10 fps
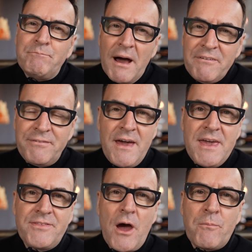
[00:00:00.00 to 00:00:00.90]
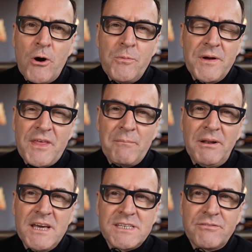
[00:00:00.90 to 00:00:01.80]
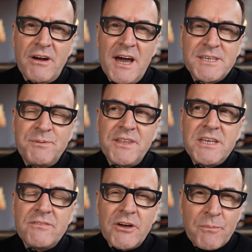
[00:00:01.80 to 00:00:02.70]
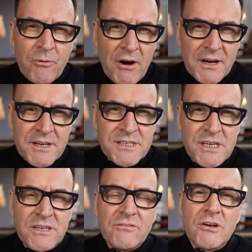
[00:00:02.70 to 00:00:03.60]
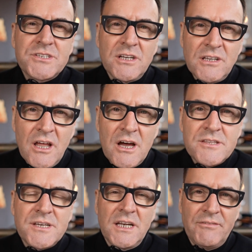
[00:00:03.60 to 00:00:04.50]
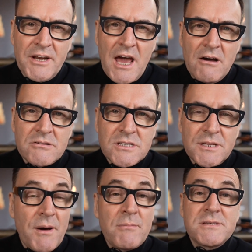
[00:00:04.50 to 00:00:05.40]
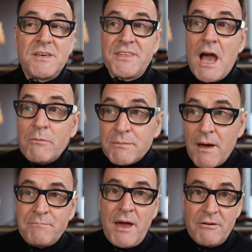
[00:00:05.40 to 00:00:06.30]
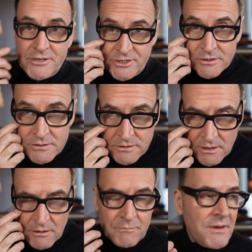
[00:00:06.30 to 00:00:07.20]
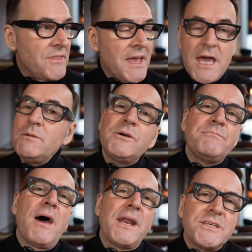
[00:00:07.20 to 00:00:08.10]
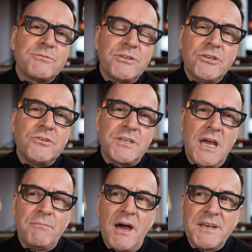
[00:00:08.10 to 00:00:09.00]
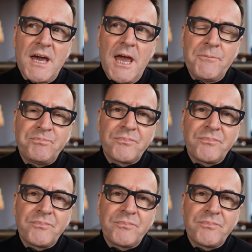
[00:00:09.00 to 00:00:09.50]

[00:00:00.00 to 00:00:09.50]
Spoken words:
by faith, appropriate that place of rest. But then you've got to practice it. You've got to learn to live it out. The Bible said the outward man perishes, you know, but the inward man is renewed day by day.